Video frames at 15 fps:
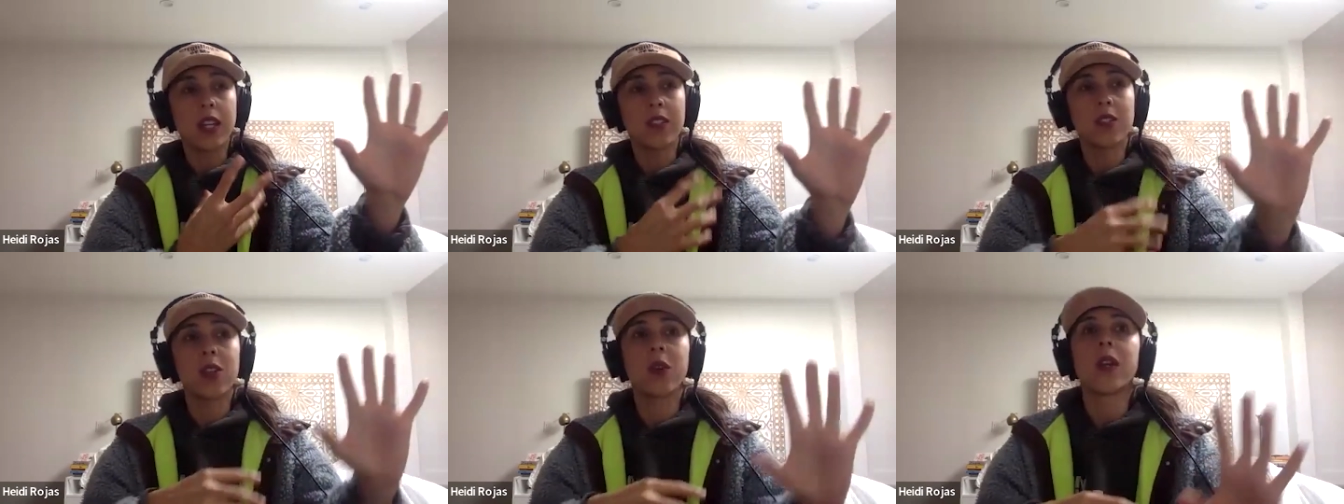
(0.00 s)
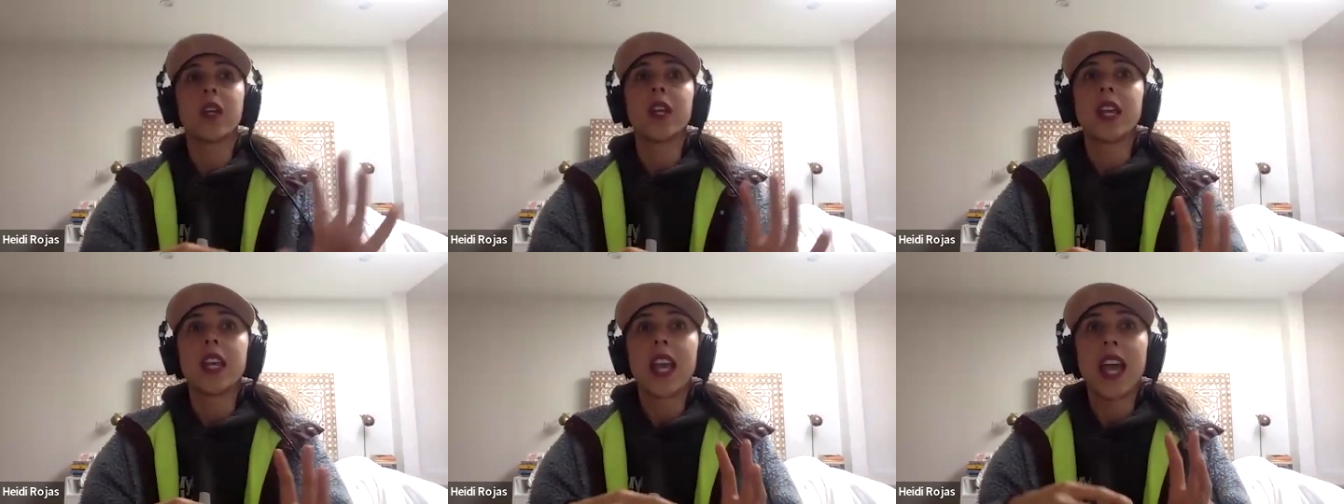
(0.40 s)
And so,
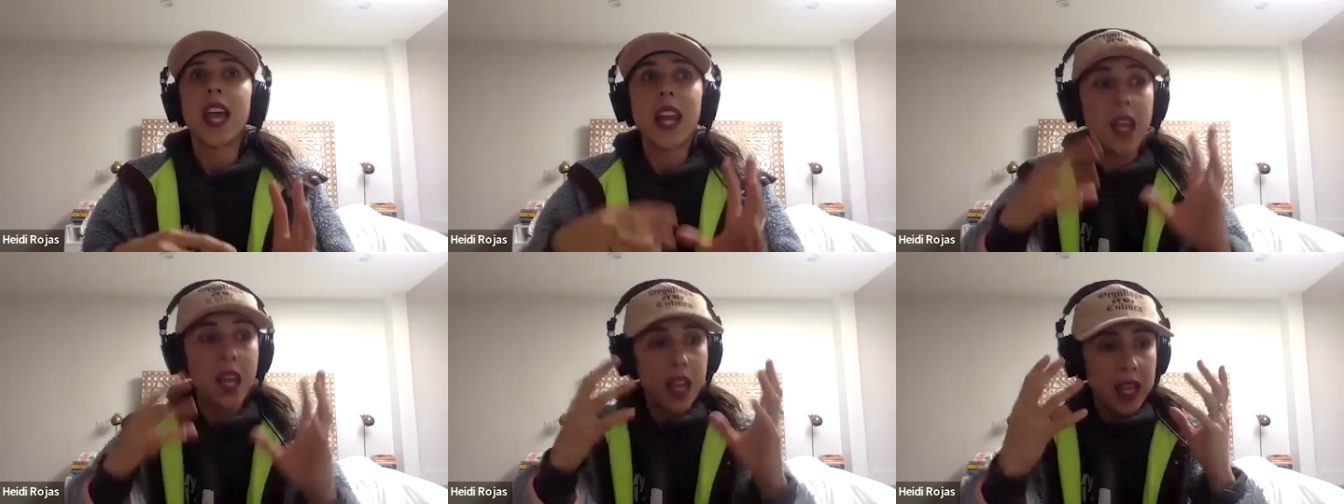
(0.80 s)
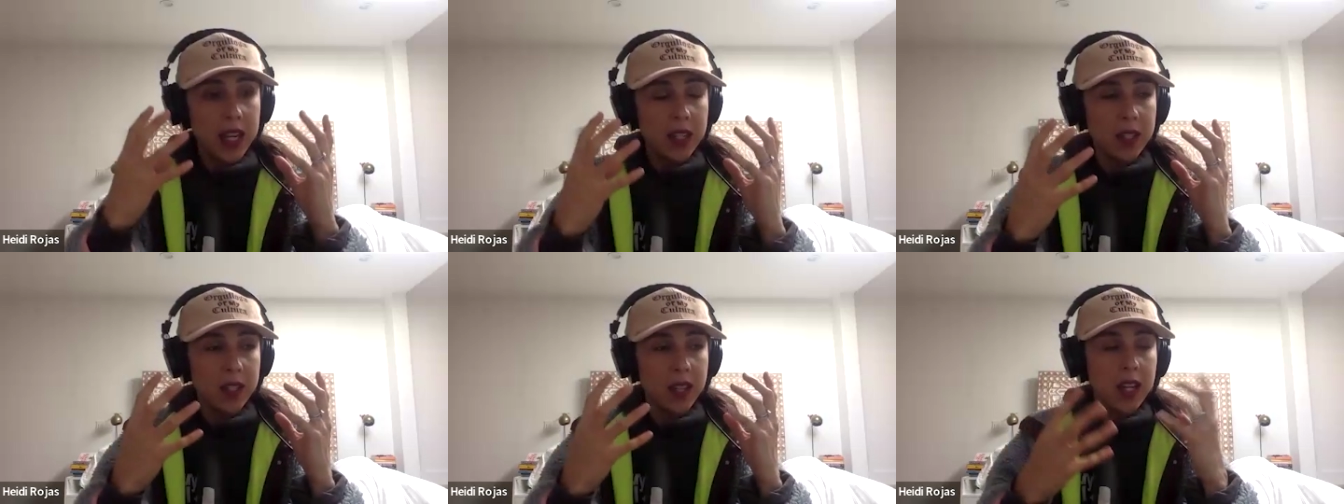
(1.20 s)

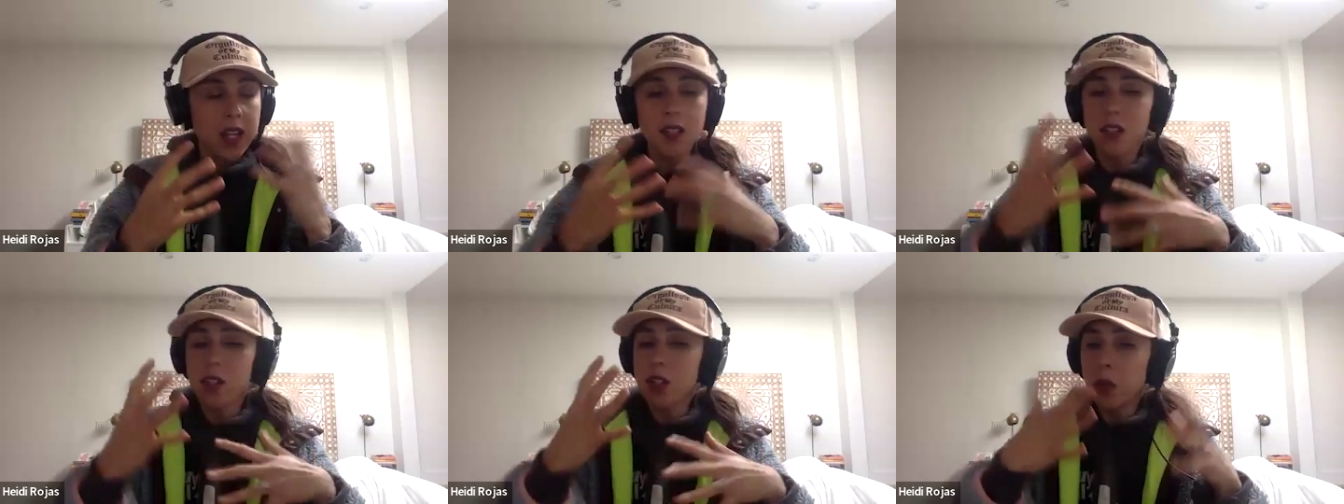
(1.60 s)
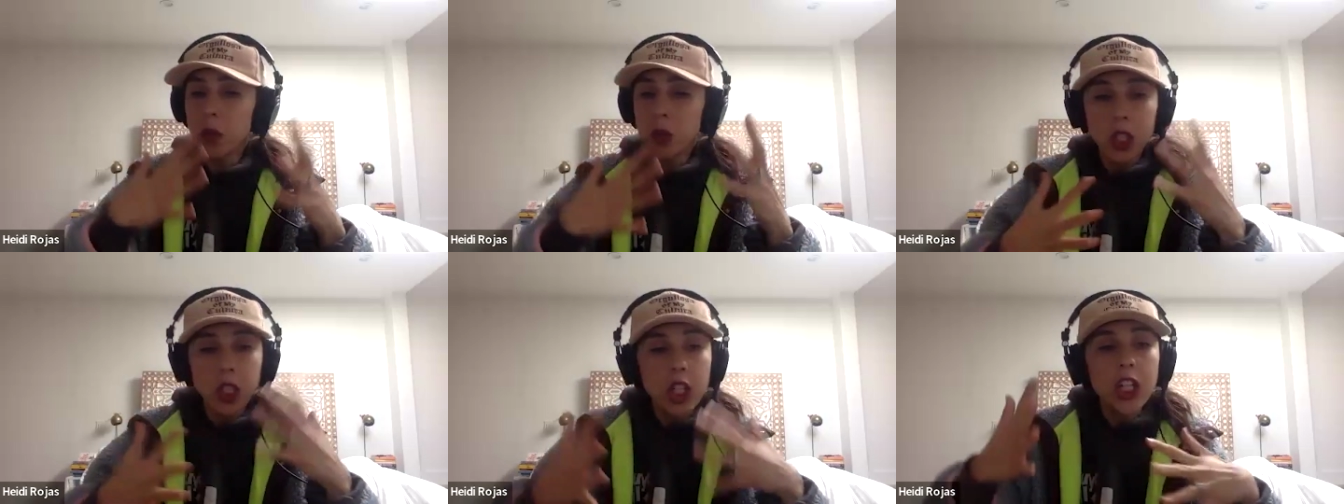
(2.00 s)

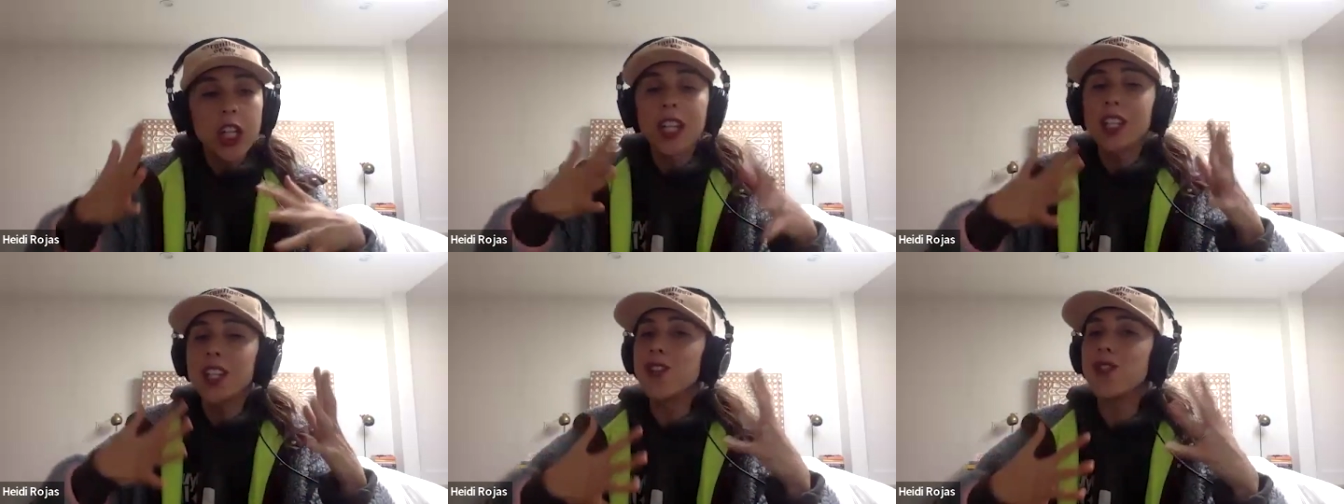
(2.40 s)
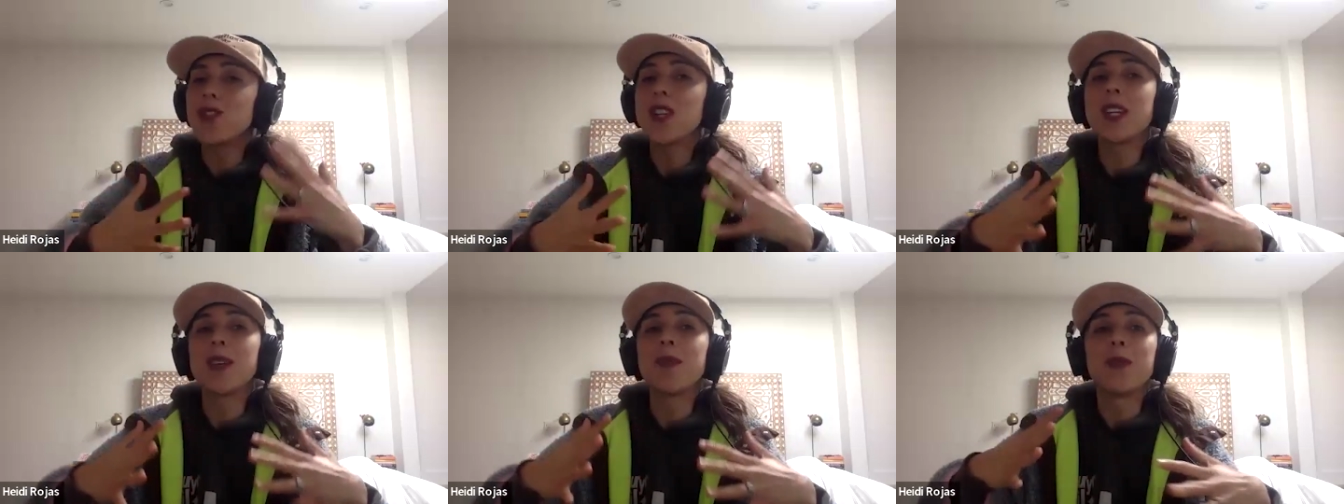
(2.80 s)
we're learning to
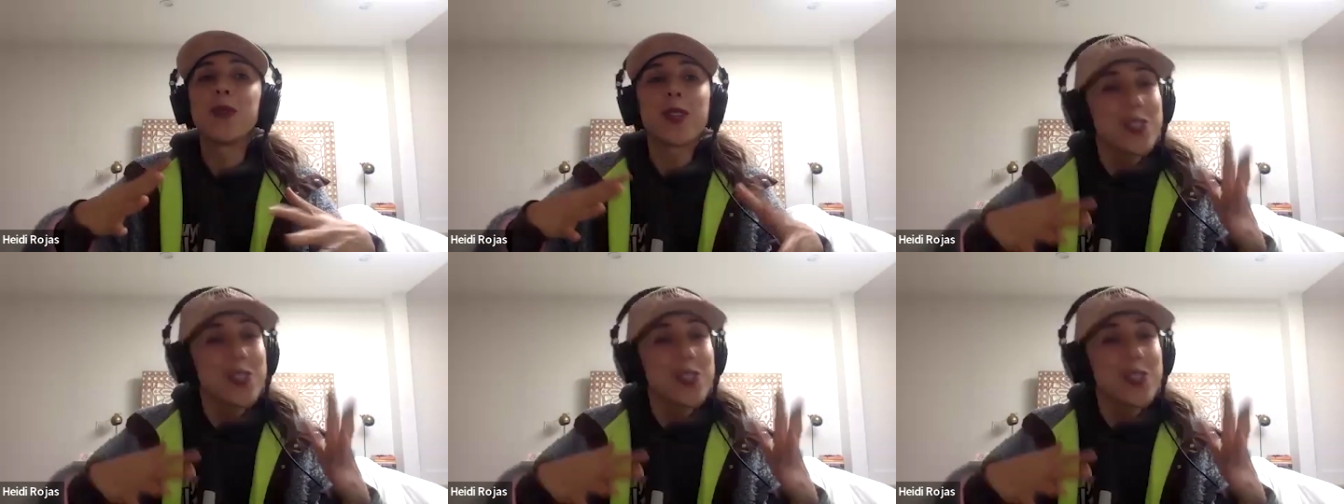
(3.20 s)
dream.